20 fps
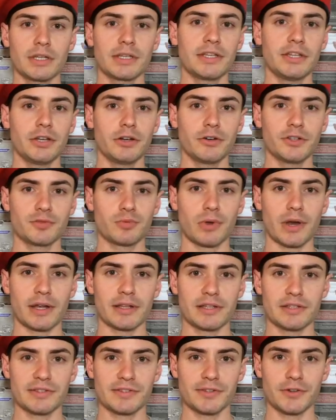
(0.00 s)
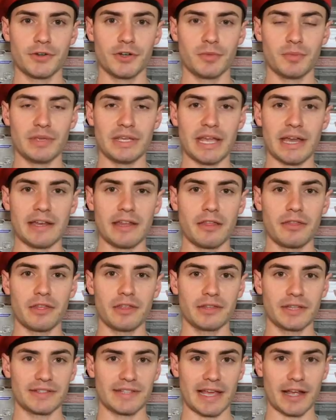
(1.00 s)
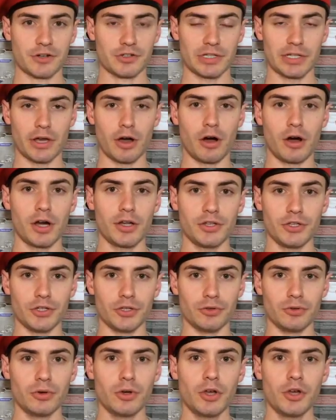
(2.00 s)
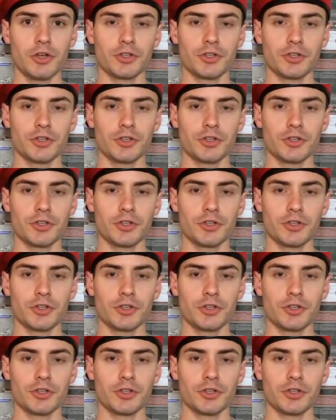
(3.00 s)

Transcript: Gear is what I'd consider to be anything that's actually on you.